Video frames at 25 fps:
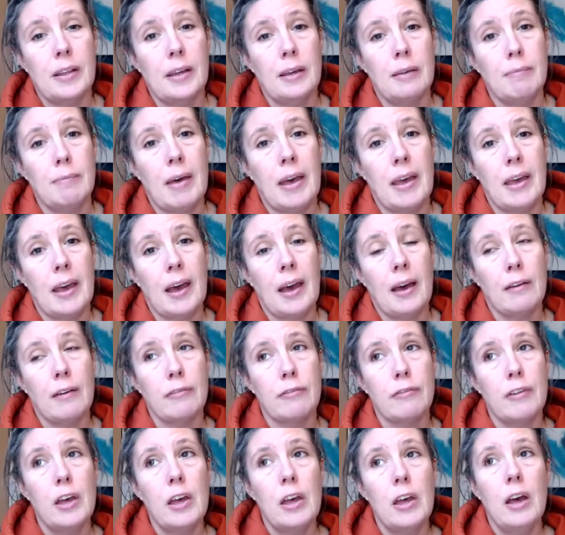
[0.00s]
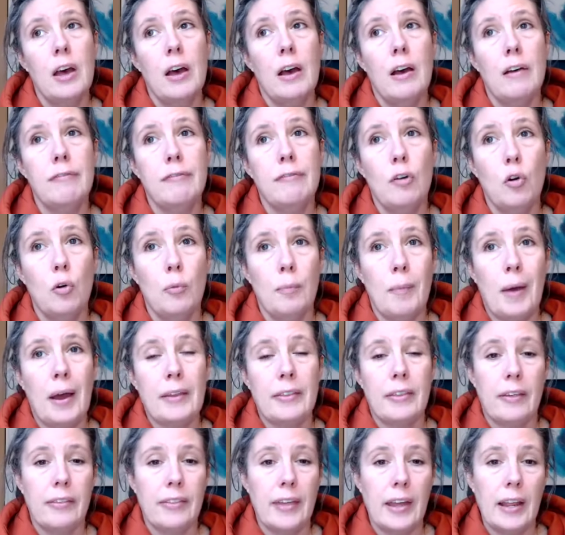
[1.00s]
They may have a
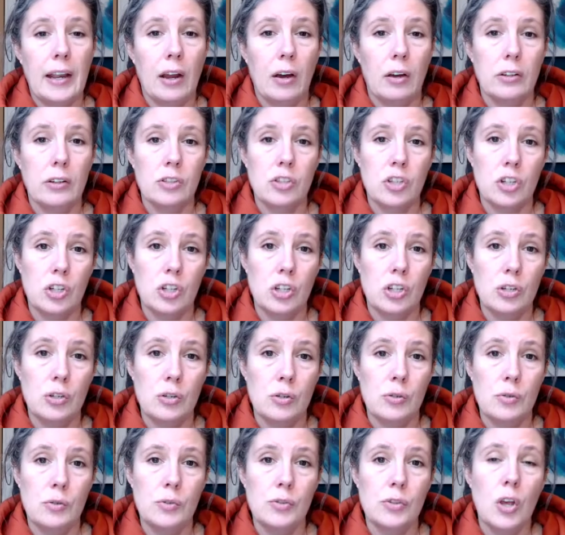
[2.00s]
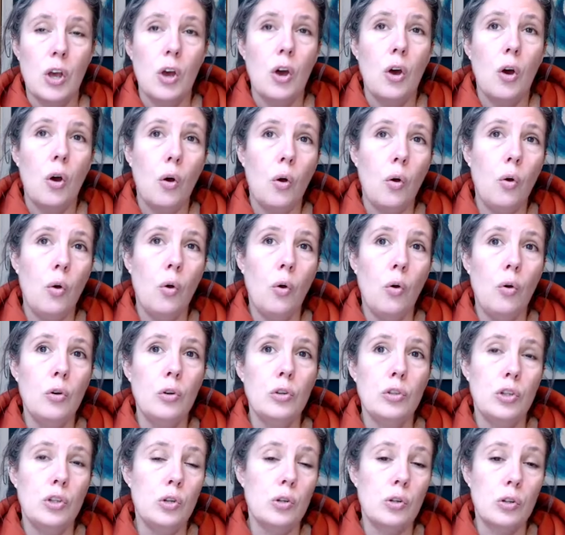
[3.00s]
format that they like to use, or
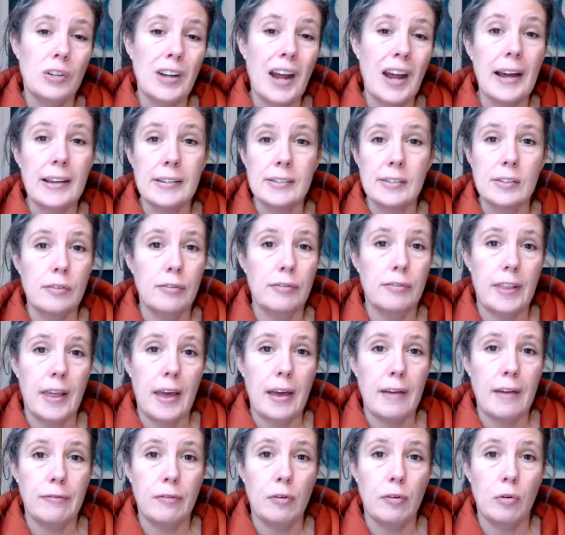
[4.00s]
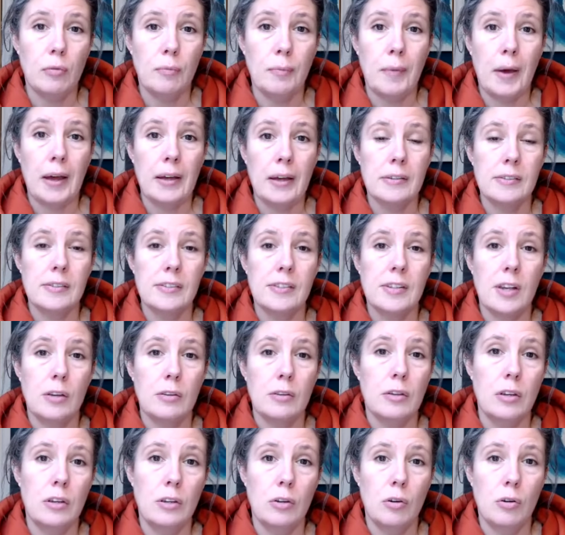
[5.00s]
you could ask for their format so
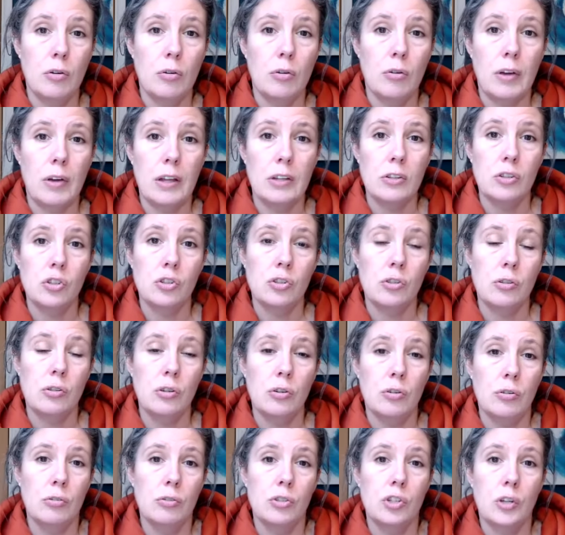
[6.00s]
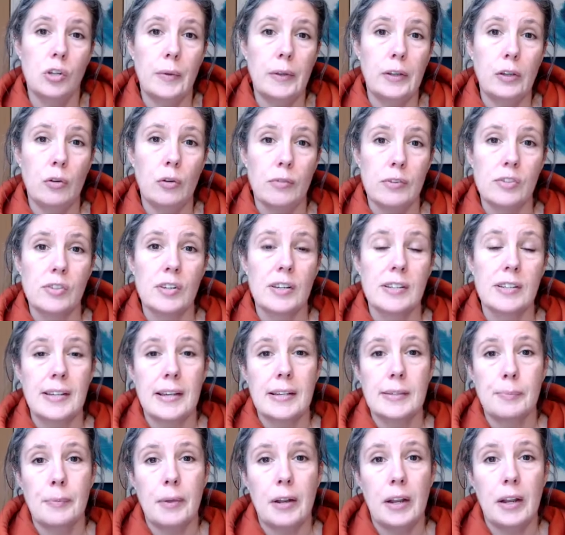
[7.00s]
that you're doing your risk
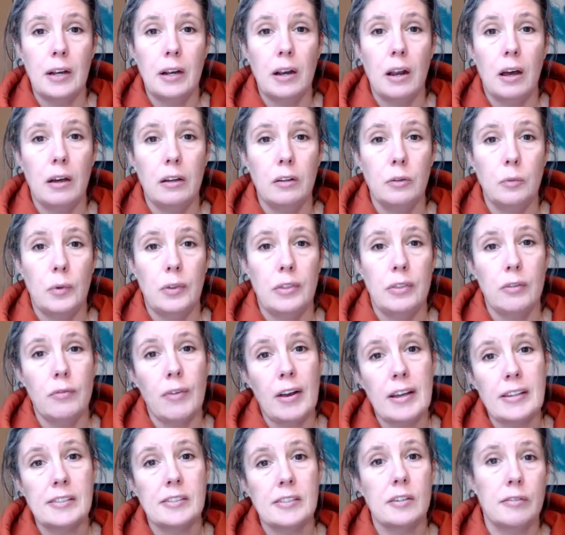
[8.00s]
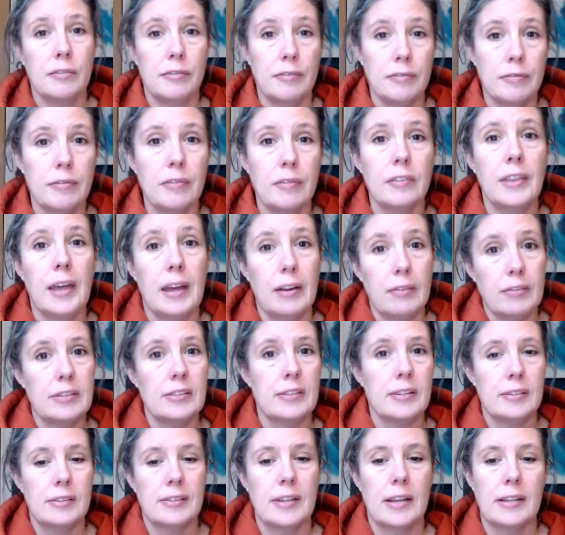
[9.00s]
assessment in line with the rest of their
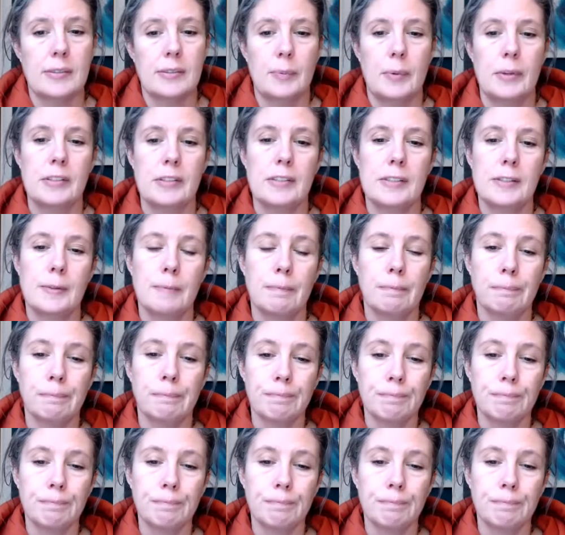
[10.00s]
risk assessments.